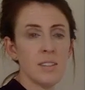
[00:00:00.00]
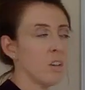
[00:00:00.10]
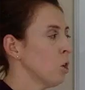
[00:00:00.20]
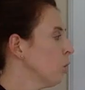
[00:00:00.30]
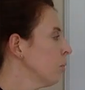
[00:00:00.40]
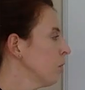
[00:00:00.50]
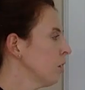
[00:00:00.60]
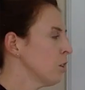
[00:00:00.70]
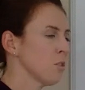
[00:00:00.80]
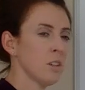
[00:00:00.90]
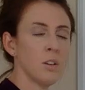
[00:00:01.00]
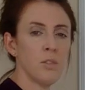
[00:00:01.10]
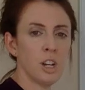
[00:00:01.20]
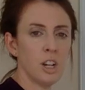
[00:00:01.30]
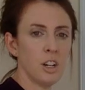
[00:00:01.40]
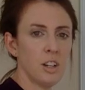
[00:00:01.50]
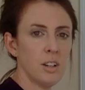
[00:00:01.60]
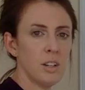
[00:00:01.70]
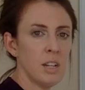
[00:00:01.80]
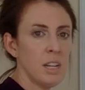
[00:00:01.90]
Is it a normal good or is it an inferior
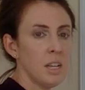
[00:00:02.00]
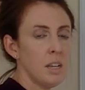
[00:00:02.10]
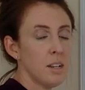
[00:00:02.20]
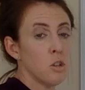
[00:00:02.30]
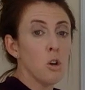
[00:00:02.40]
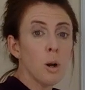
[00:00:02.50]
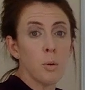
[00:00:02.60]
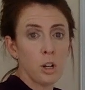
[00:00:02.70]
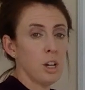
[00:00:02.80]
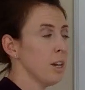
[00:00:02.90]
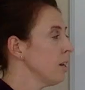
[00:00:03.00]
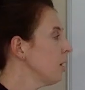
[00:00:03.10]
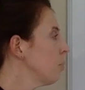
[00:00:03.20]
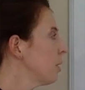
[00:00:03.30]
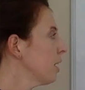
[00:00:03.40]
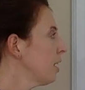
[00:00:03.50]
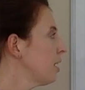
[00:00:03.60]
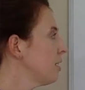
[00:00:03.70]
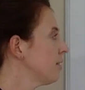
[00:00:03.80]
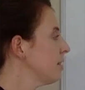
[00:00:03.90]
good? It's a normal good
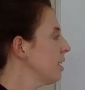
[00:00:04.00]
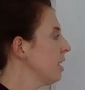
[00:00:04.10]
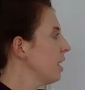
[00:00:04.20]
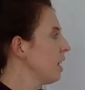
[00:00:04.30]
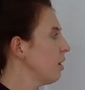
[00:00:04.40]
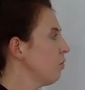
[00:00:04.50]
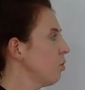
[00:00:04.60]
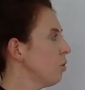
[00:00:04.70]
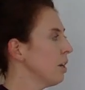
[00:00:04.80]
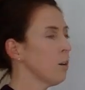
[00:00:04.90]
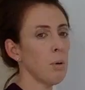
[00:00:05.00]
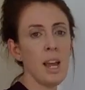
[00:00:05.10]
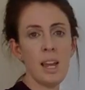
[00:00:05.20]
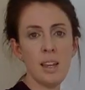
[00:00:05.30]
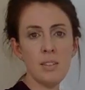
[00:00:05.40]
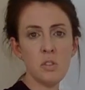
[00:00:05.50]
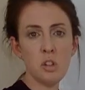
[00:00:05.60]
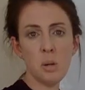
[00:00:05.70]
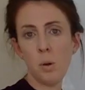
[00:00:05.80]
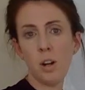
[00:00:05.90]
because if you get a raise,
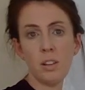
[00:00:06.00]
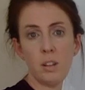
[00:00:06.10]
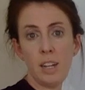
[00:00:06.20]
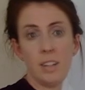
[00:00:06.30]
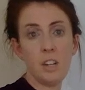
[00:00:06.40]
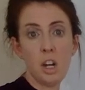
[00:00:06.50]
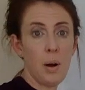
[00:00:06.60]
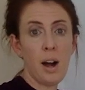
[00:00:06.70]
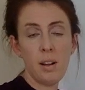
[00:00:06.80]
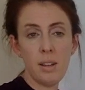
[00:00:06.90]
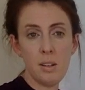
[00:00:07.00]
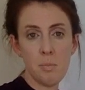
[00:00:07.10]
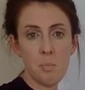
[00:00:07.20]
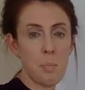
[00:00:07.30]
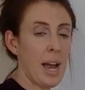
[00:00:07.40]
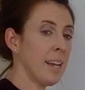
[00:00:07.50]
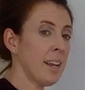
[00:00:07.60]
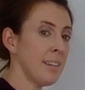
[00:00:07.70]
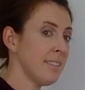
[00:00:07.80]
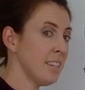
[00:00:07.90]
you're more likely to go out and buy a
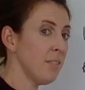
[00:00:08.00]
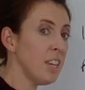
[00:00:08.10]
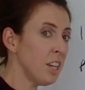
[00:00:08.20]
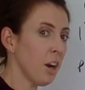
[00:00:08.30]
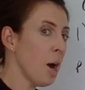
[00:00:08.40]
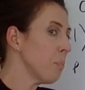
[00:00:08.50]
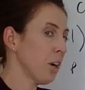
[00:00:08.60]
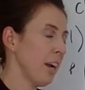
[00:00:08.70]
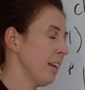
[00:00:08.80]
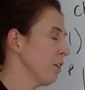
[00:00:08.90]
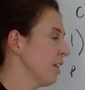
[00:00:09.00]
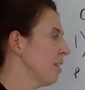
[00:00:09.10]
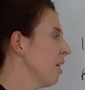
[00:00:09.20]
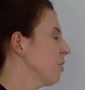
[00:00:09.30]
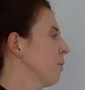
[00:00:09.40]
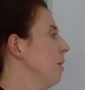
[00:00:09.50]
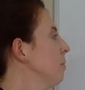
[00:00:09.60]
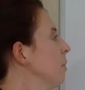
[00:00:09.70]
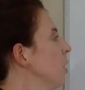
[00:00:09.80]
nice TV or upgrade or get another one.